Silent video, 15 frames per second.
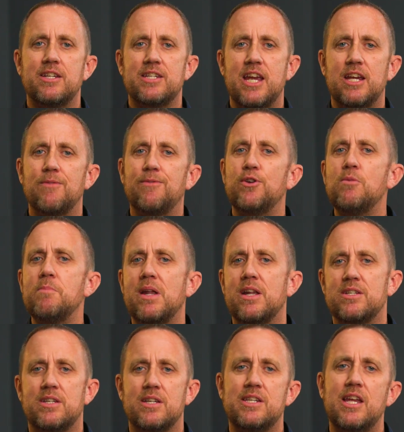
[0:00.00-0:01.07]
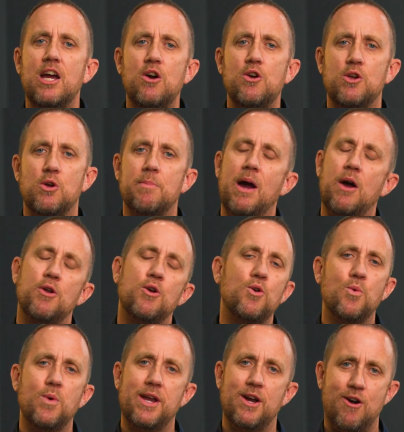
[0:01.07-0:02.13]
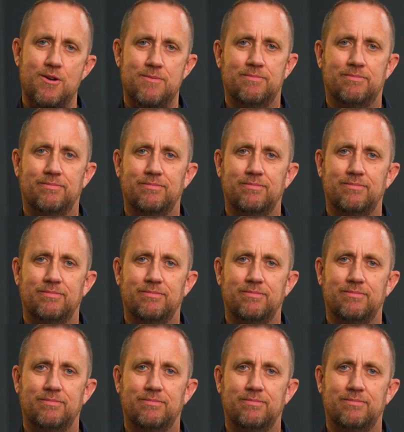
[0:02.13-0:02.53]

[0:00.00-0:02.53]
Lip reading: to take a few minutes to tell you about who we are.